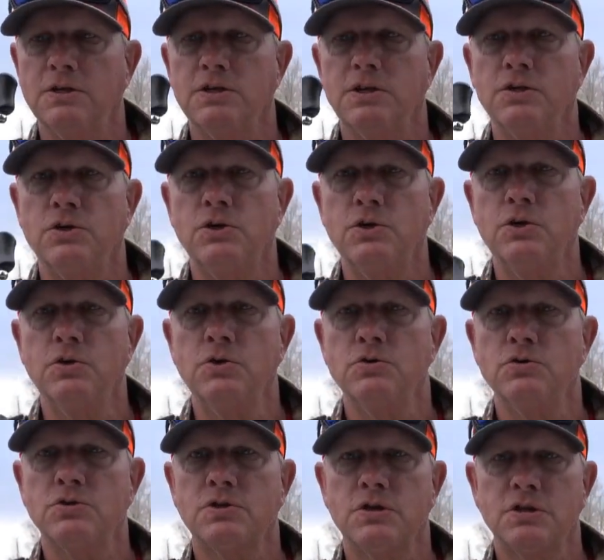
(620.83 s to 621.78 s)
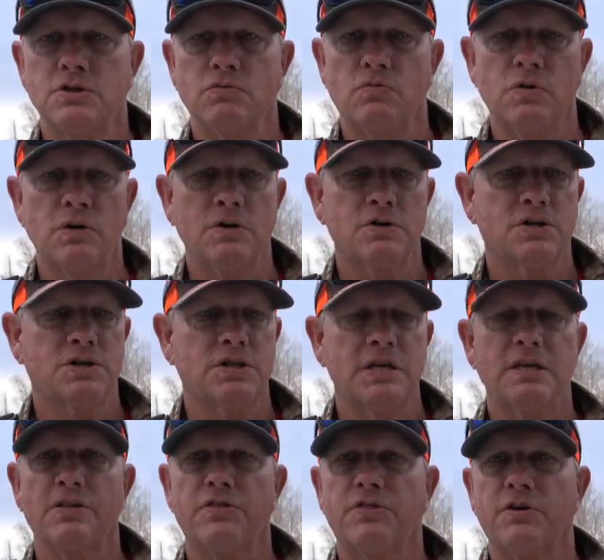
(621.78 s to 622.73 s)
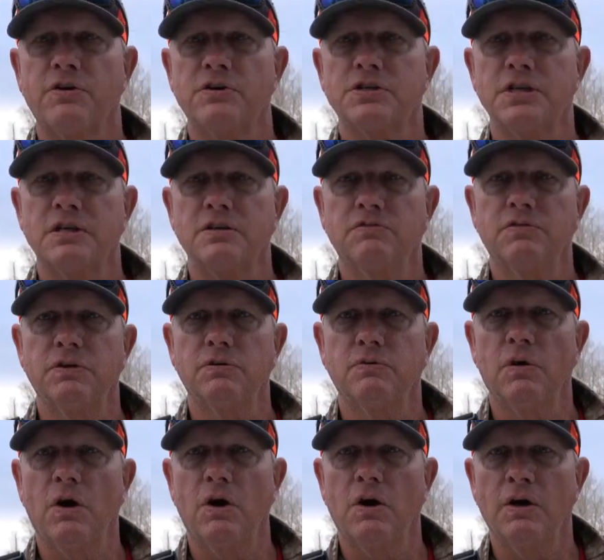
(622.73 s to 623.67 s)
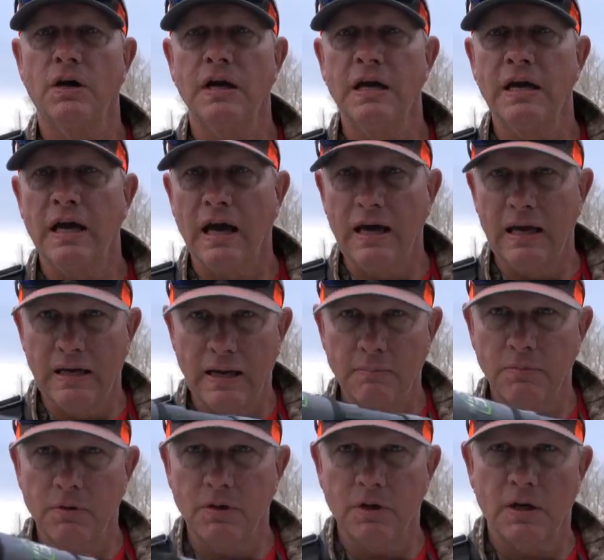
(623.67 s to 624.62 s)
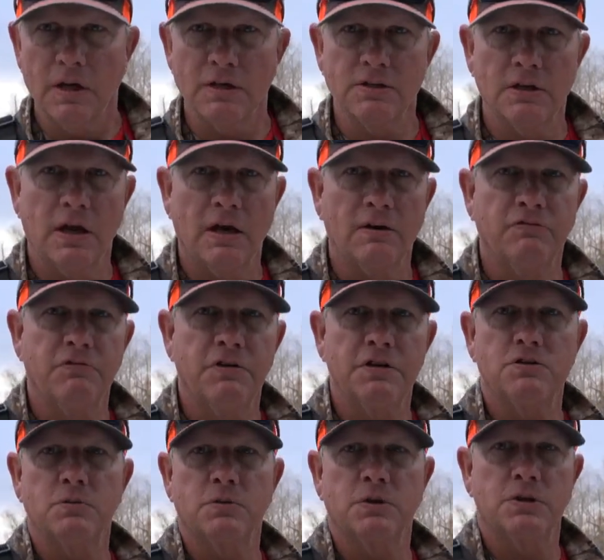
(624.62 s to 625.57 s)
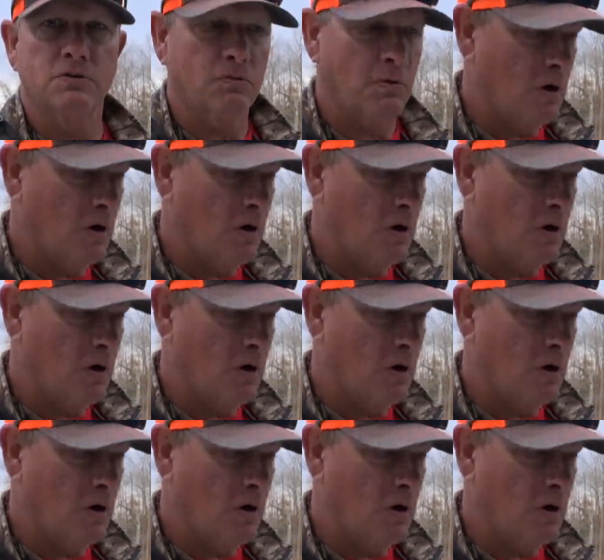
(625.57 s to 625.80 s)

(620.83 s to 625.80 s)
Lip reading: to use this rear seat 13-foot rod. Hey, and I'm going to catch a lot of fish with this